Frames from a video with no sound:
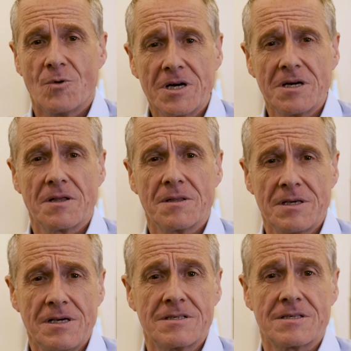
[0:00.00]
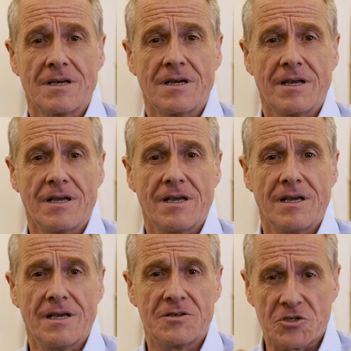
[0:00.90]
Were these
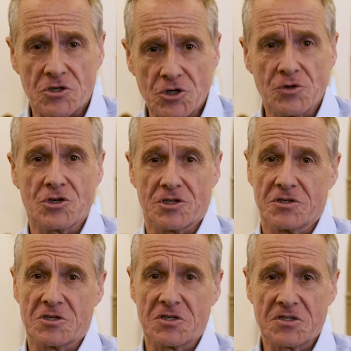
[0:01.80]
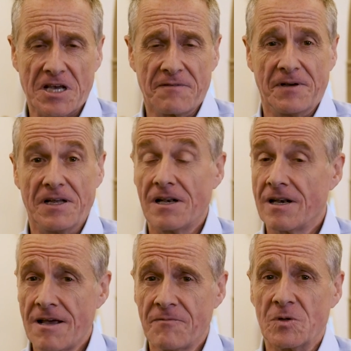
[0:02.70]
institutions to suffer
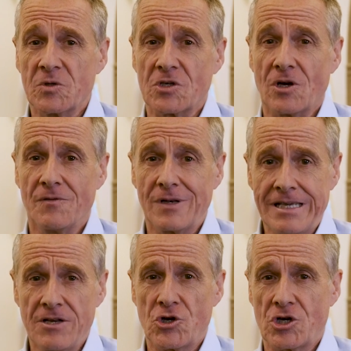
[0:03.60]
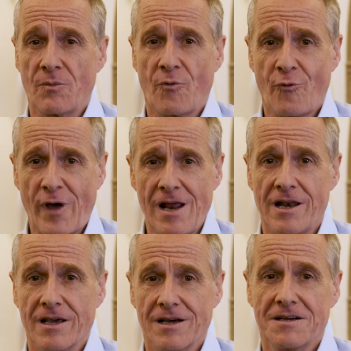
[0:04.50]
levels of leadership
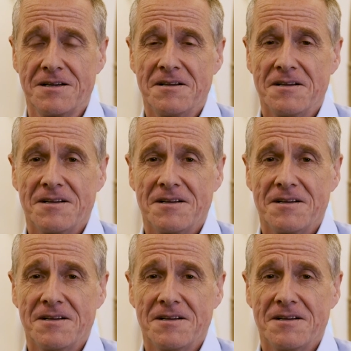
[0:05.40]
failure,